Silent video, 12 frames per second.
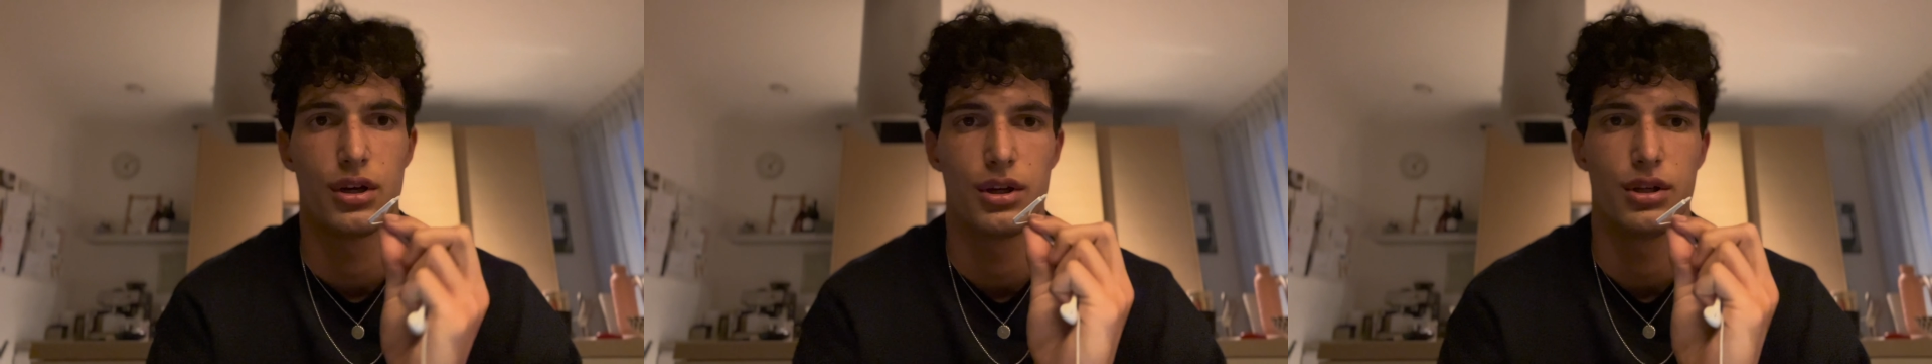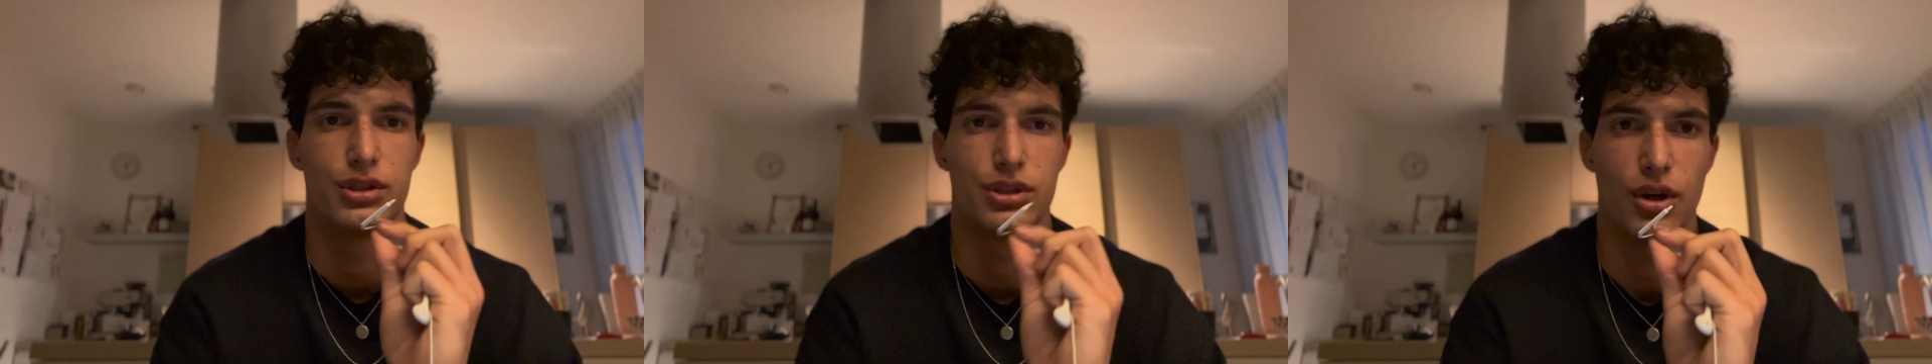
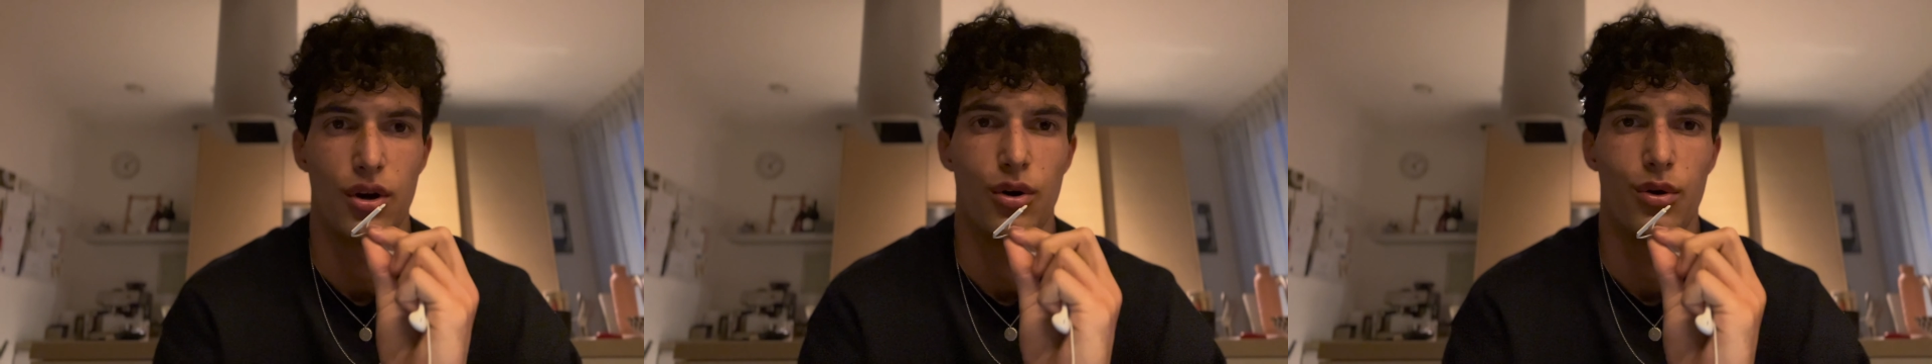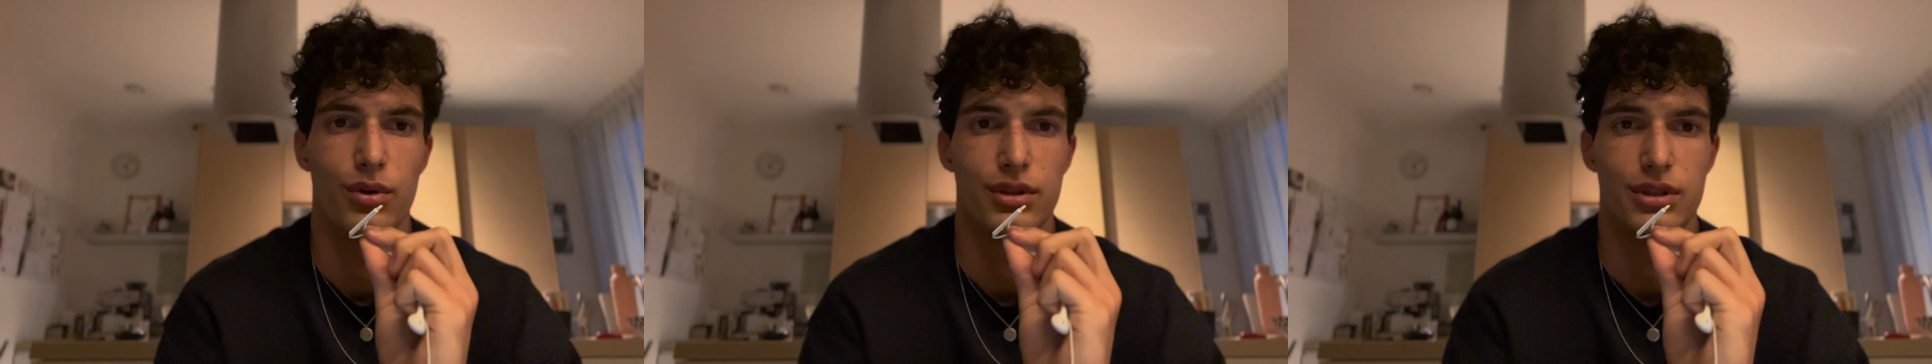
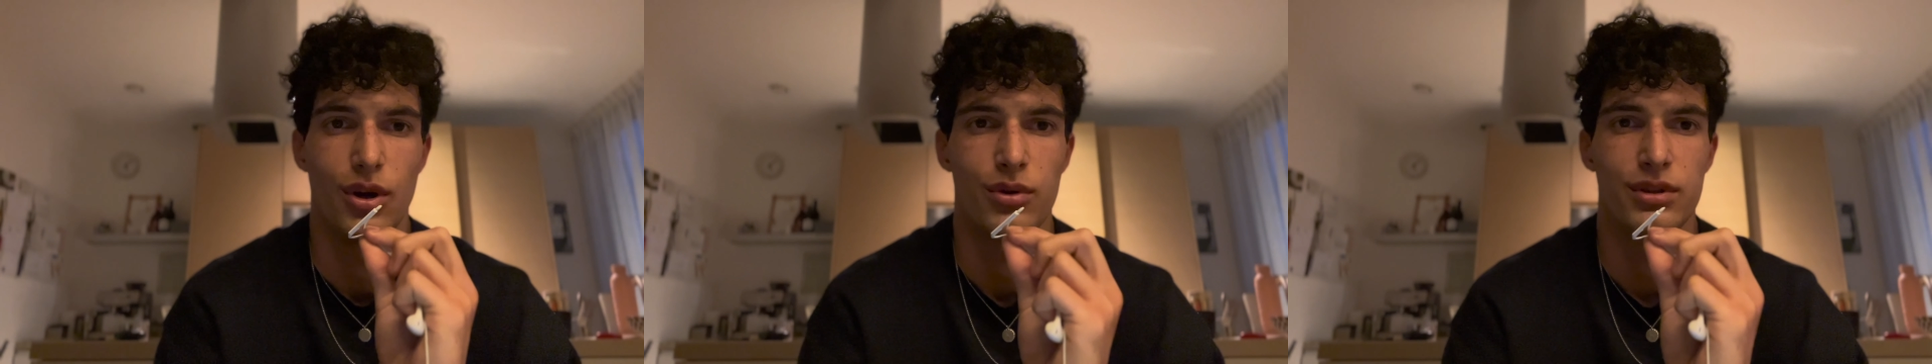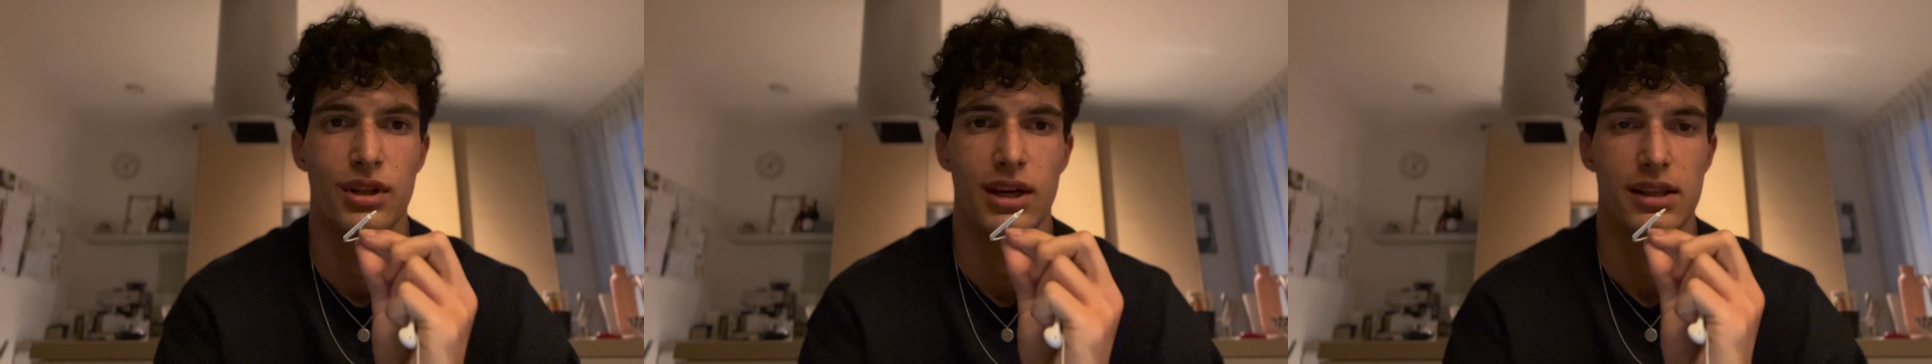So don't
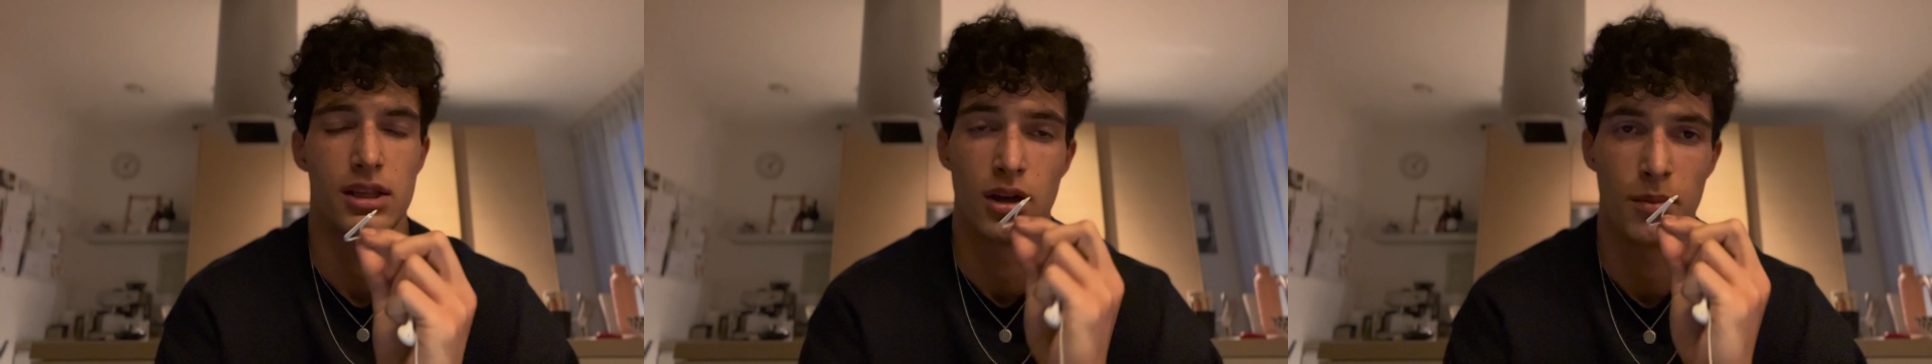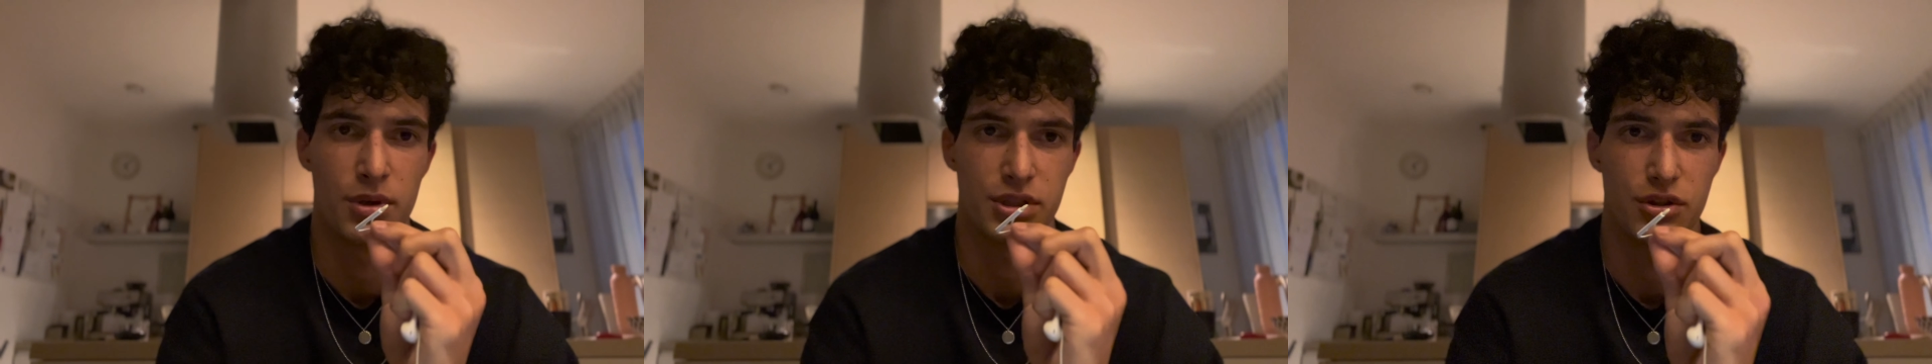look at the
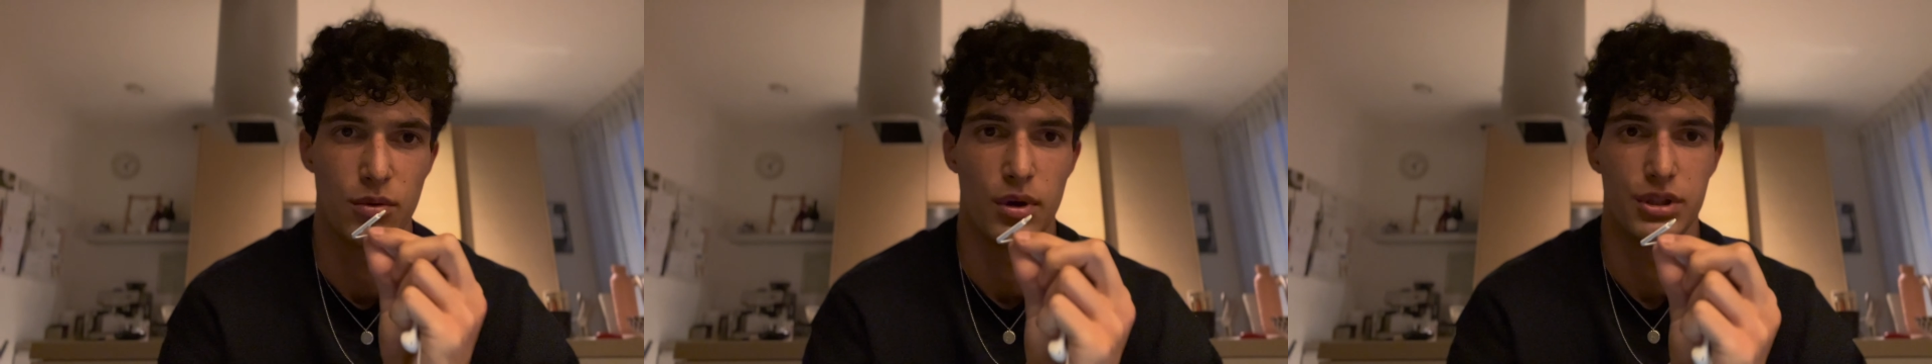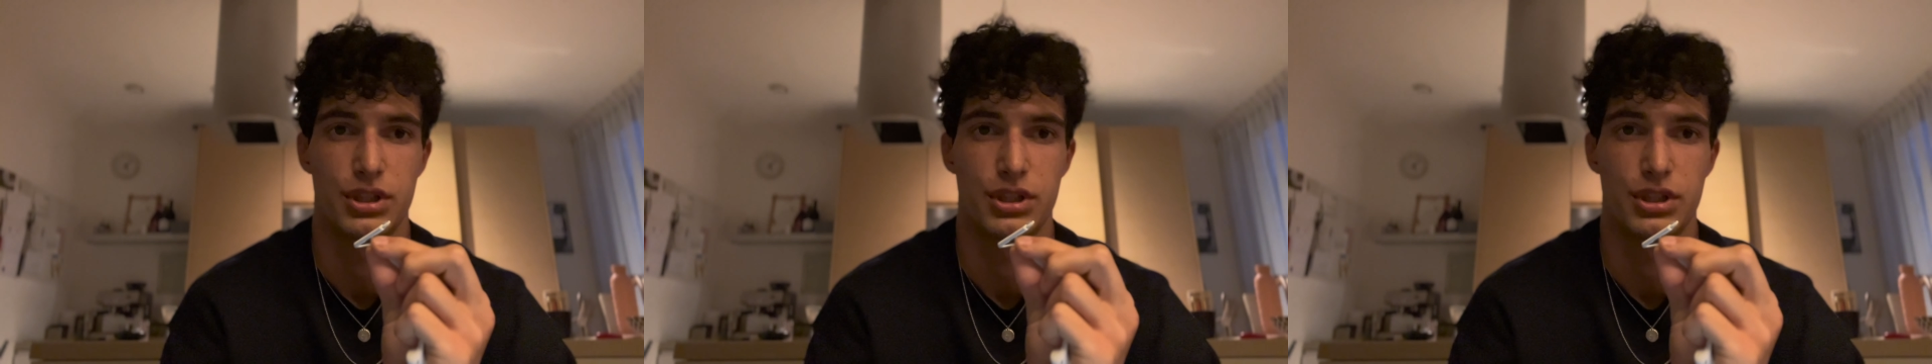numbers too much.